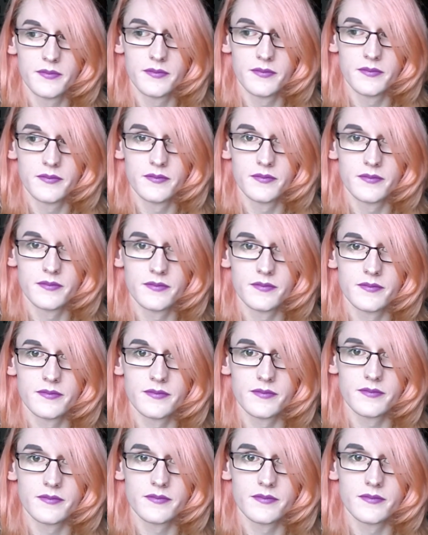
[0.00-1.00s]

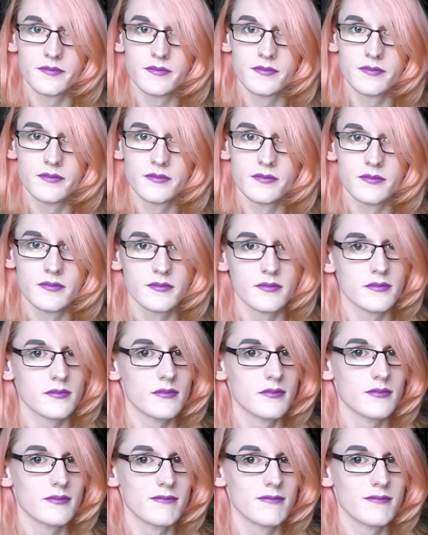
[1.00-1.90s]
Nobody speaks.